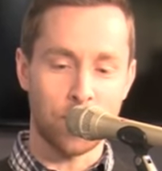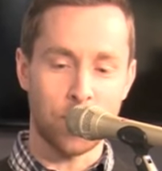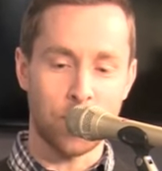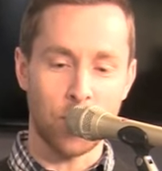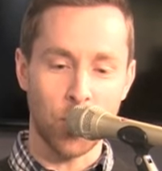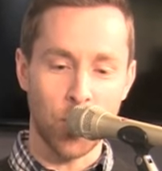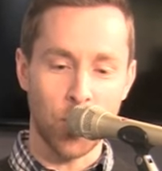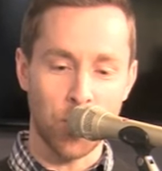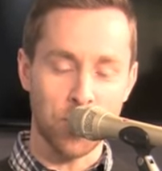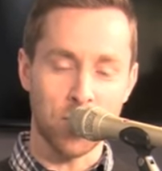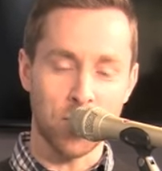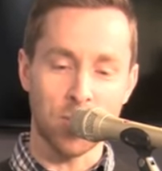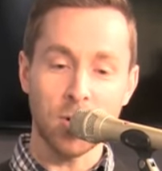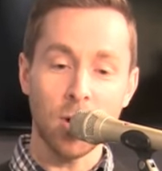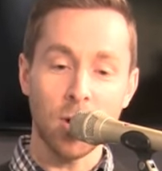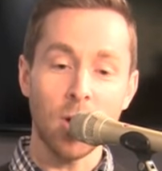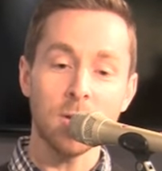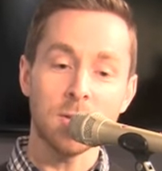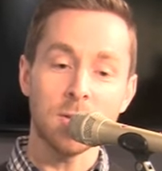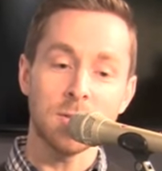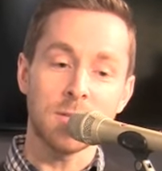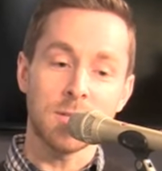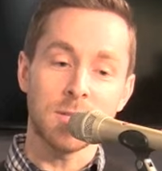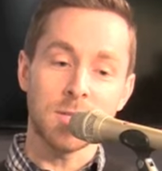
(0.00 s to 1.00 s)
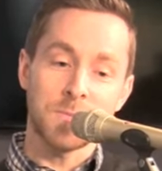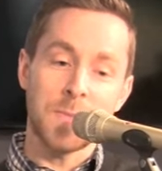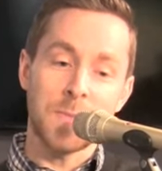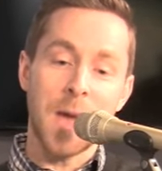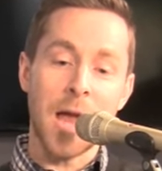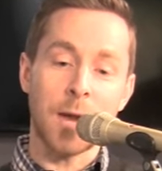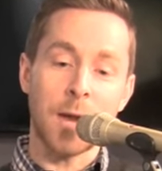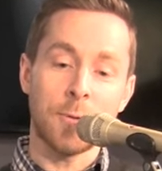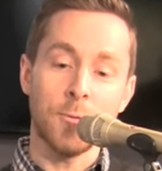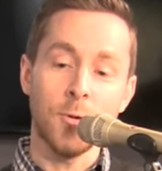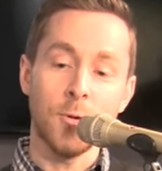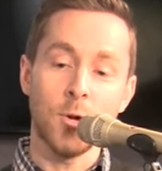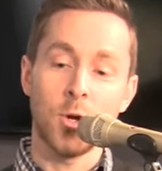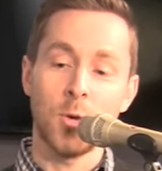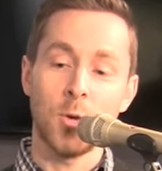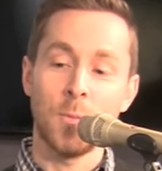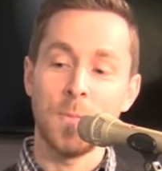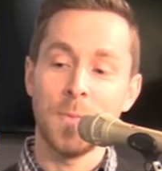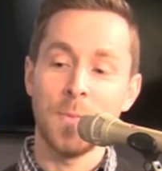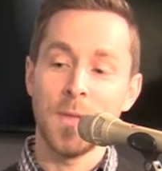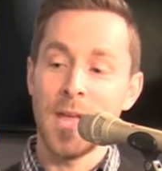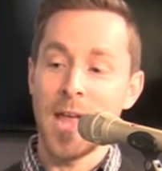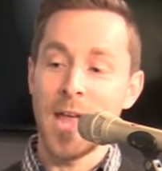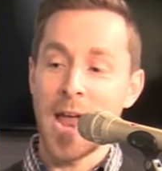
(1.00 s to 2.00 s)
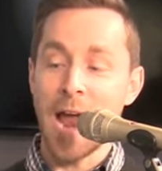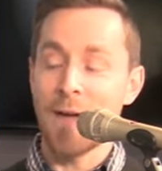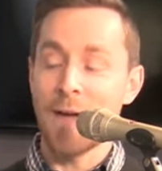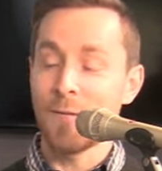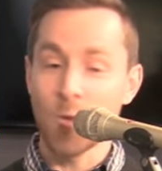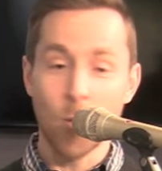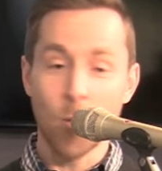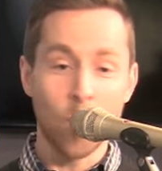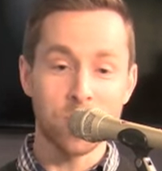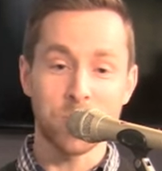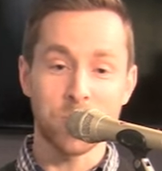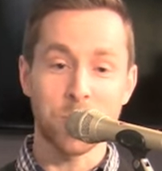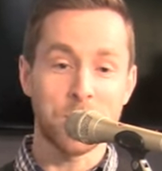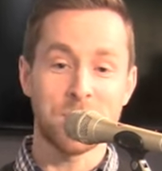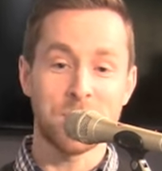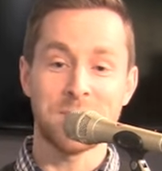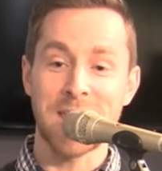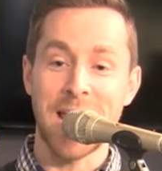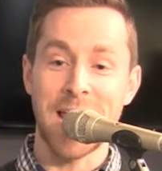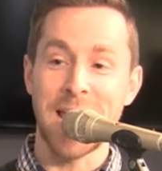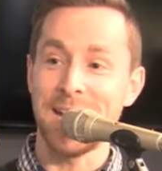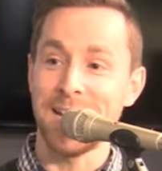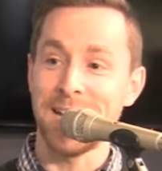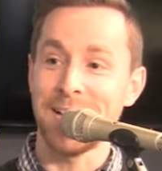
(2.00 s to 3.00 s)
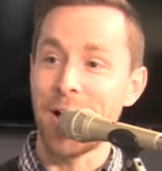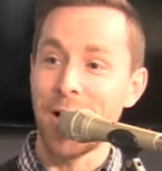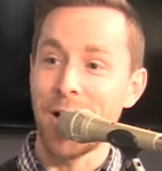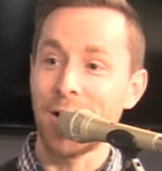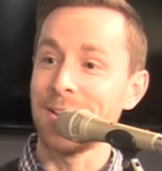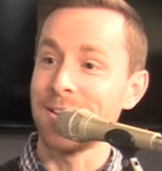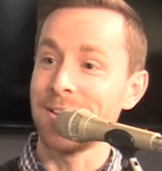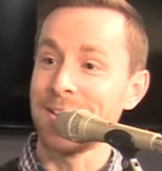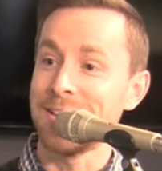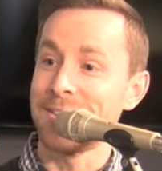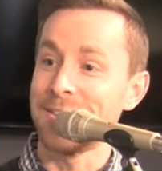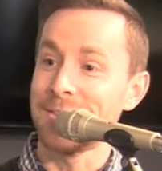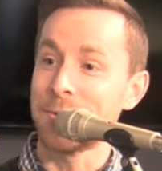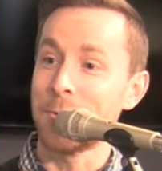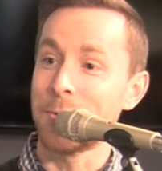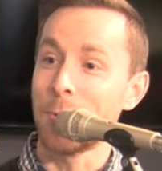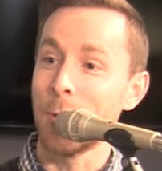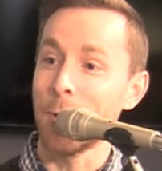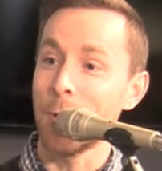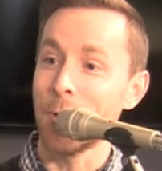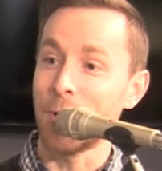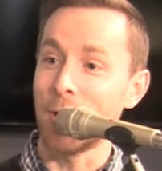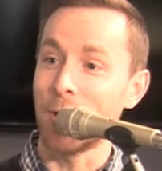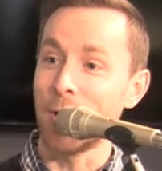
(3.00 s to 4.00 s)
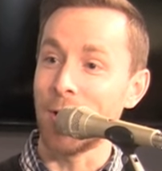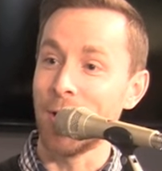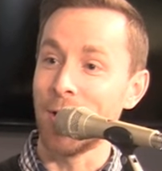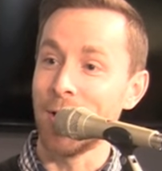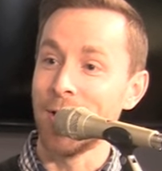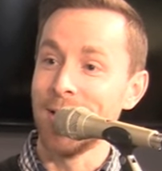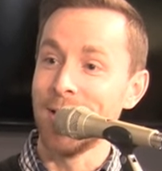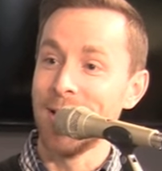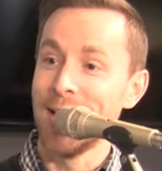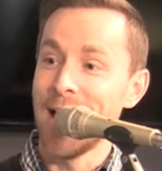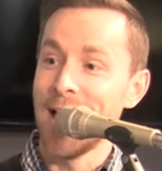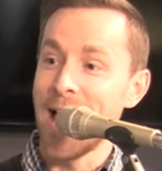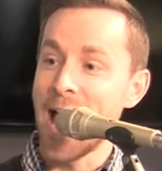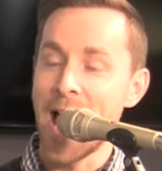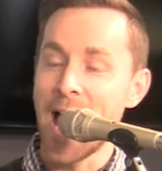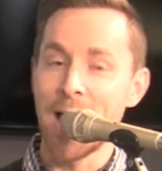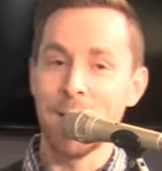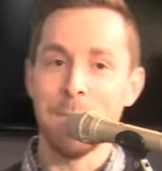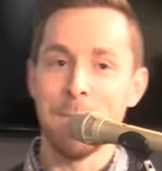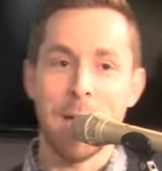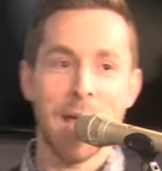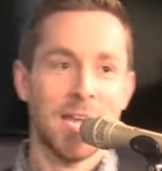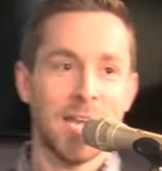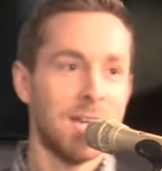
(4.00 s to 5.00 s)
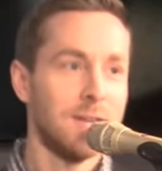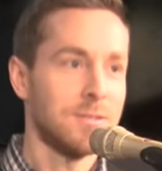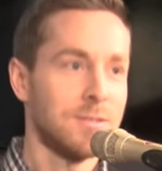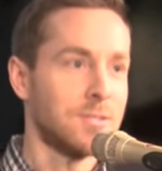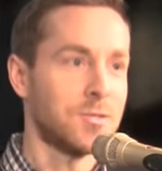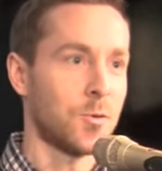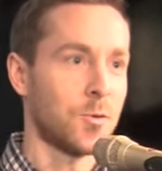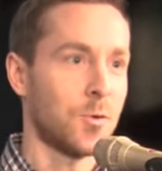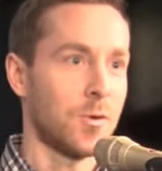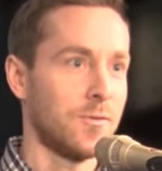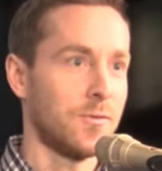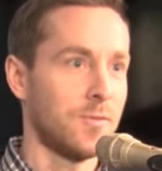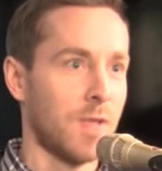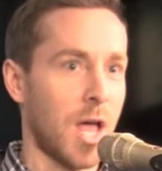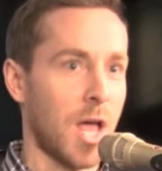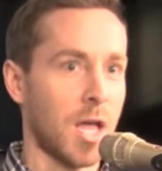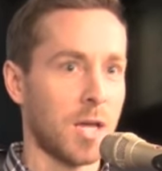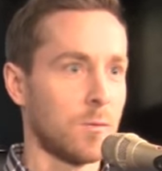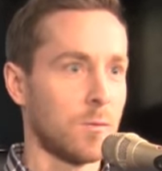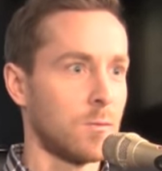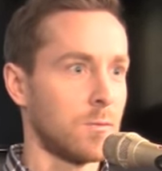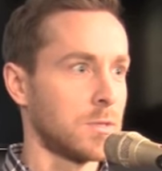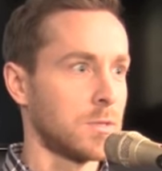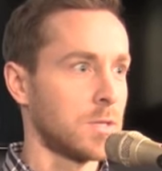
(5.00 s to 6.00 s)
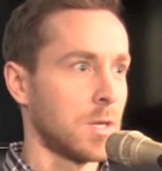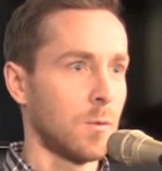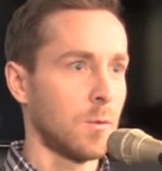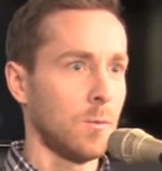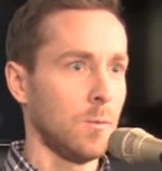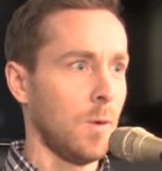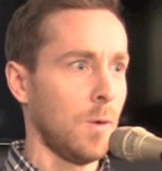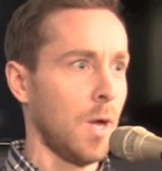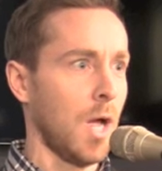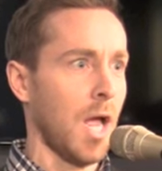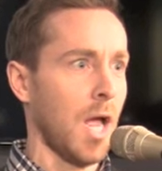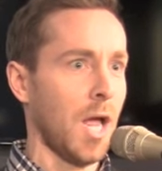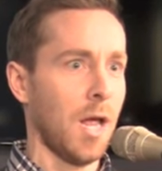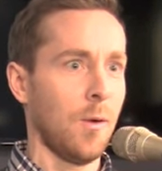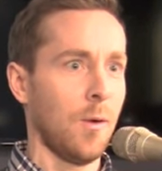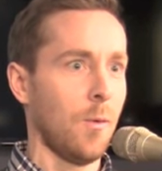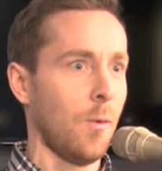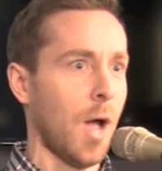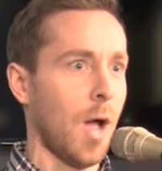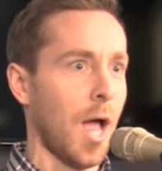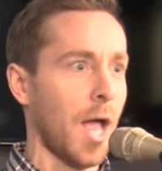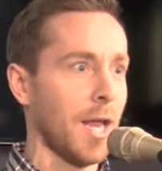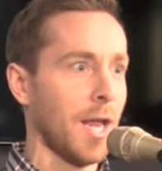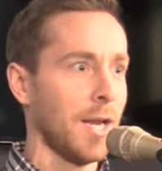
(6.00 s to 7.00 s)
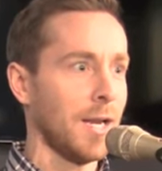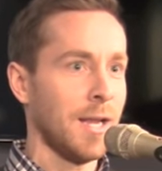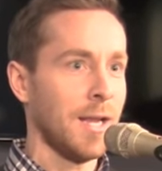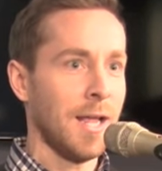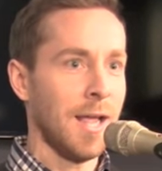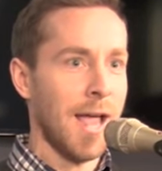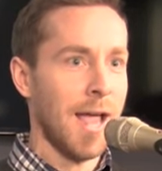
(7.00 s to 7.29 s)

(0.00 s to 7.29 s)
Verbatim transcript: pulled open the curtain to this back room, everyone was sort of standing, huddling in the corner, and Megan sort of like, was like, what, what?